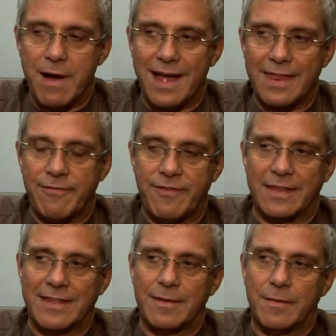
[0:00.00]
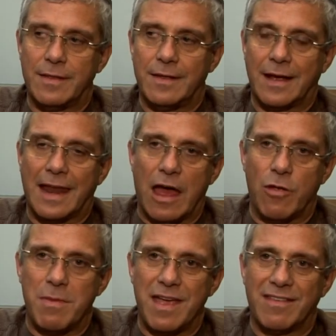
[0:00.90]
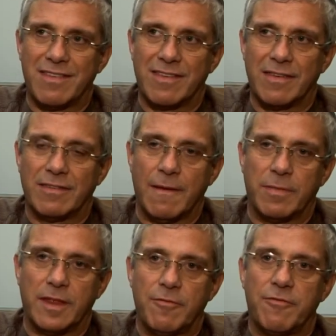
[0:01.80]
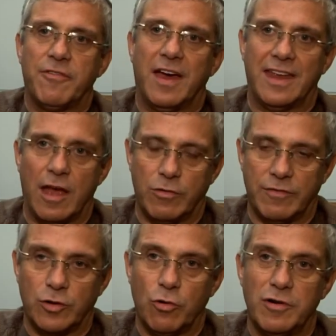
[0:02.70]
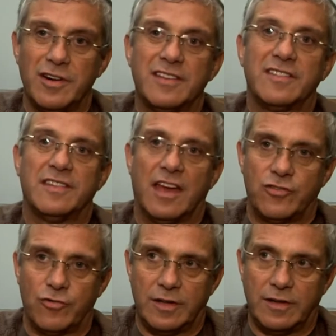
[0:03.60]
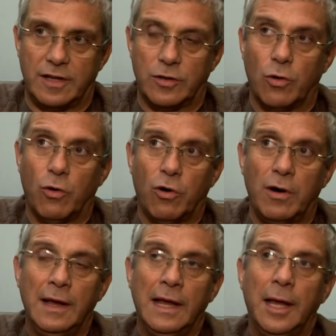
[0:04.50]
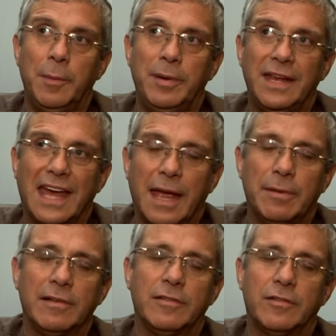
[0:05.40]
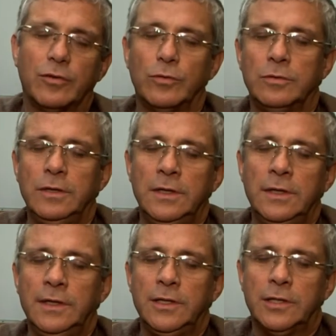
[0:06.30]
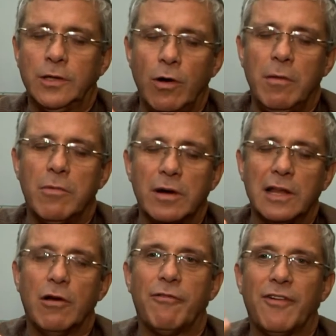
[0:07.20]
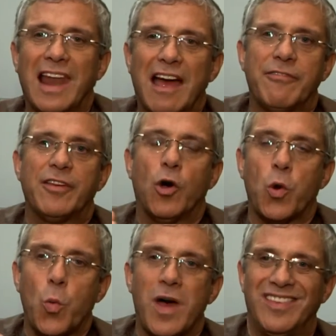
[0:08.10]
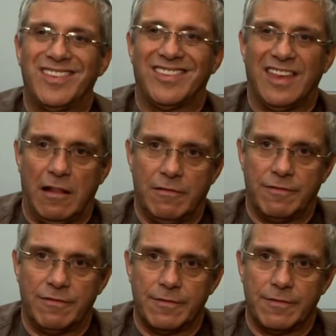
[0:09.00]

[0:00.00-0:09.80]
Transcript: By the fact that the clown makes something funny out of it, or exaggerating it, or being able to show a modeling of laughing on oneself,